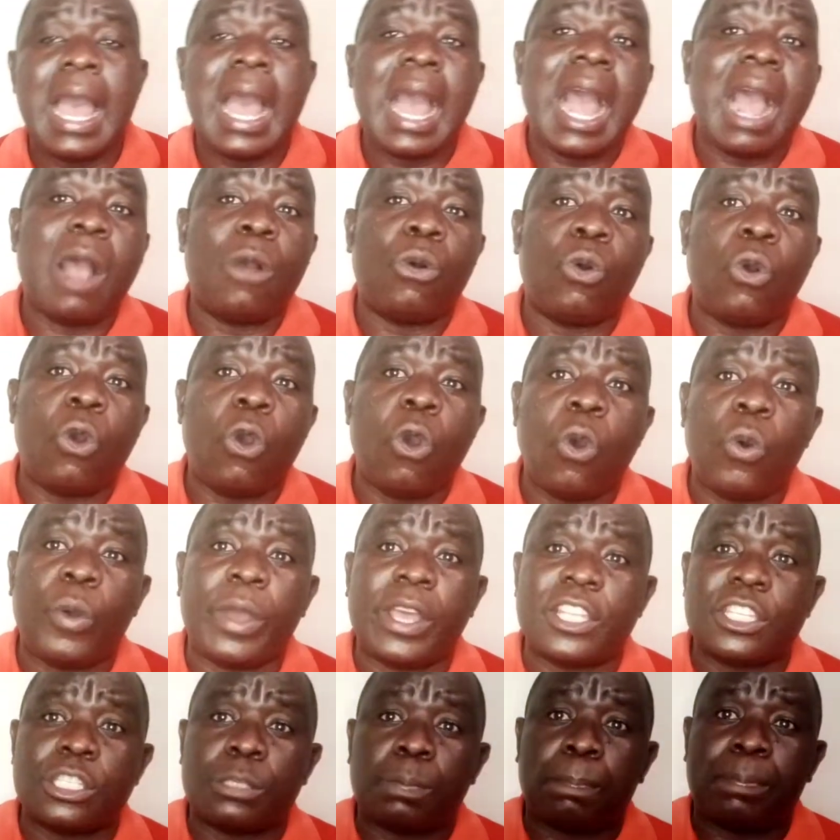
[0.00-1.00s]
I'll
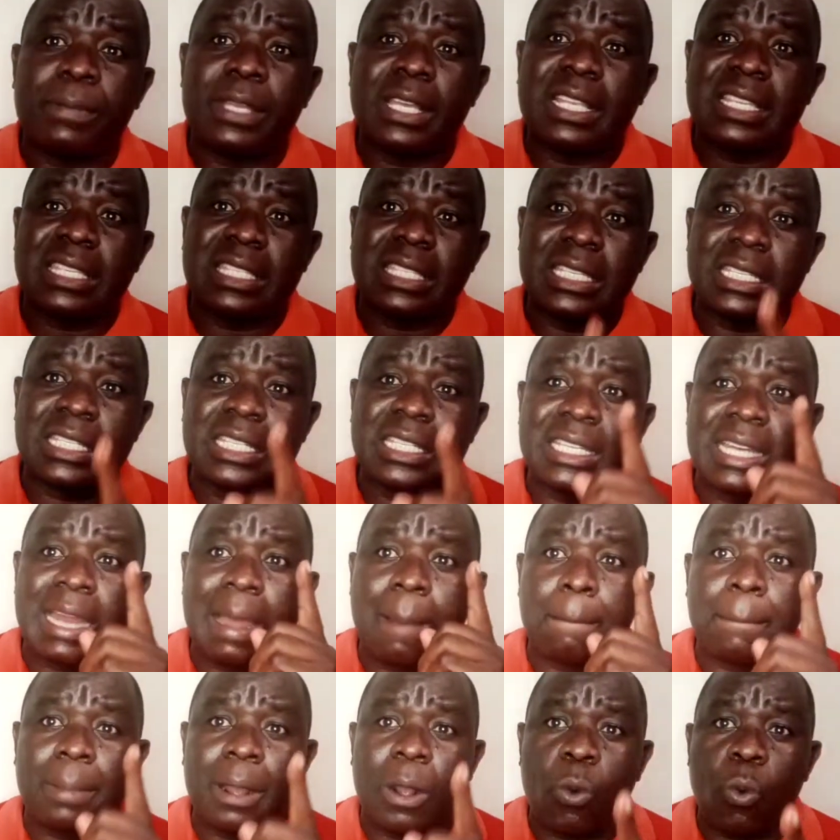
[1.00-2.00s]
always pick seat
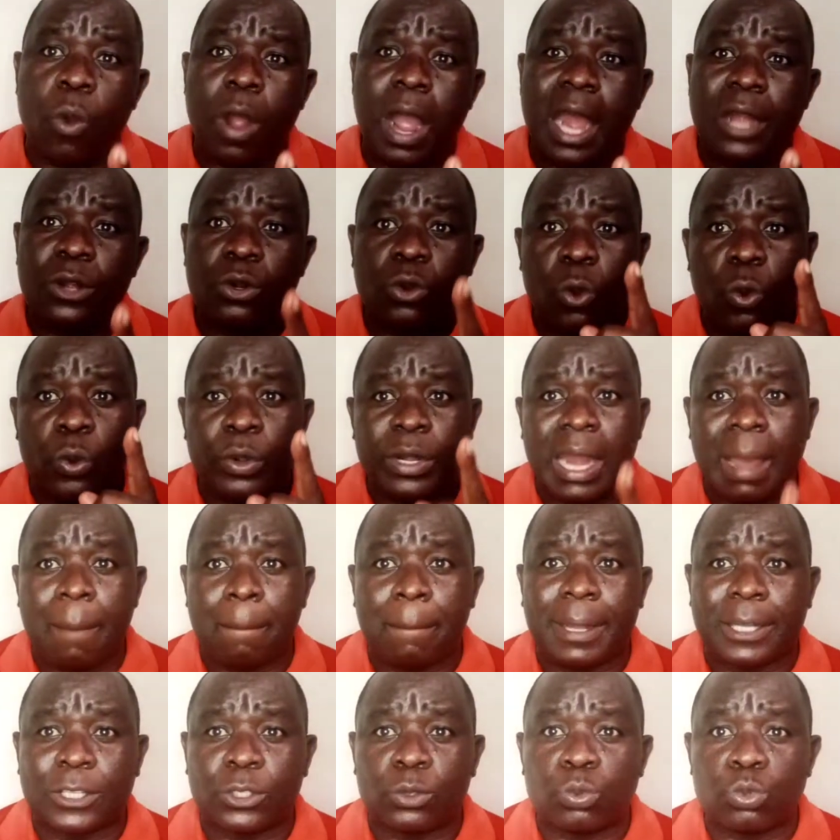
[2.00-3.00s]
number one or
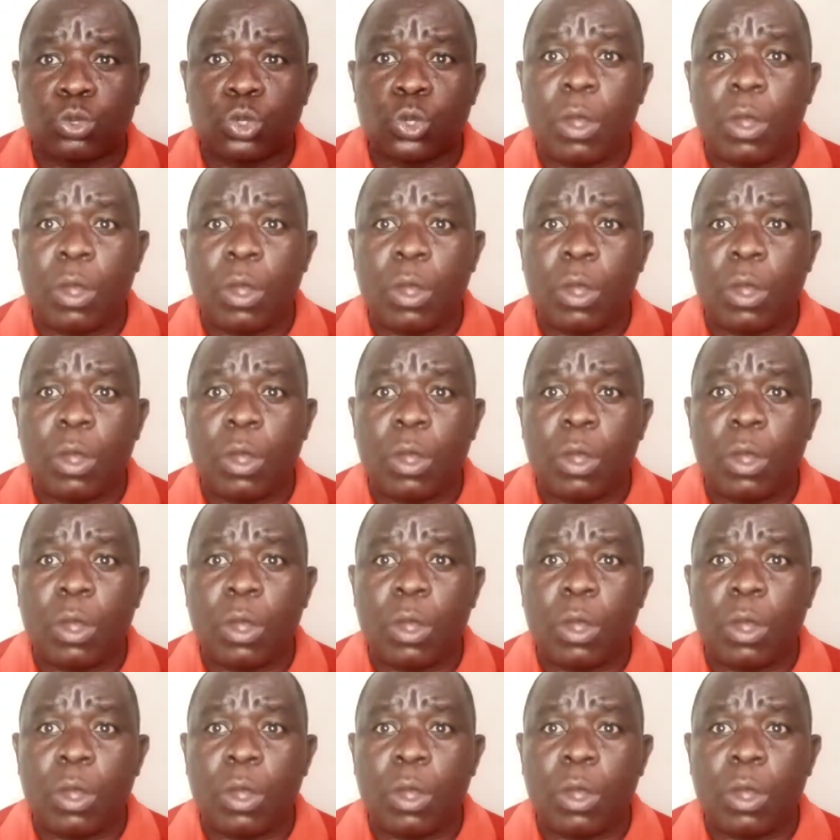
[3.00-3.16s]
number two.